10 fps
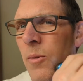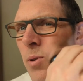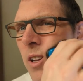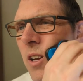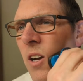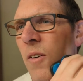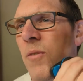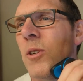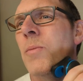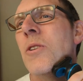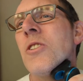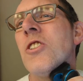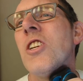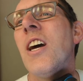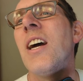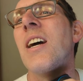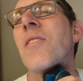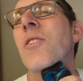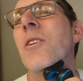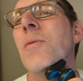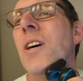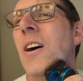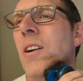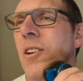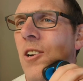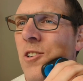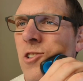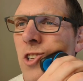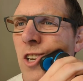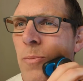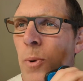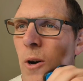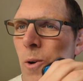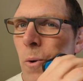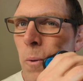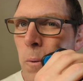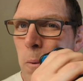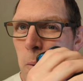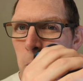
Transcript: pretty comfortable shave around your cheekbone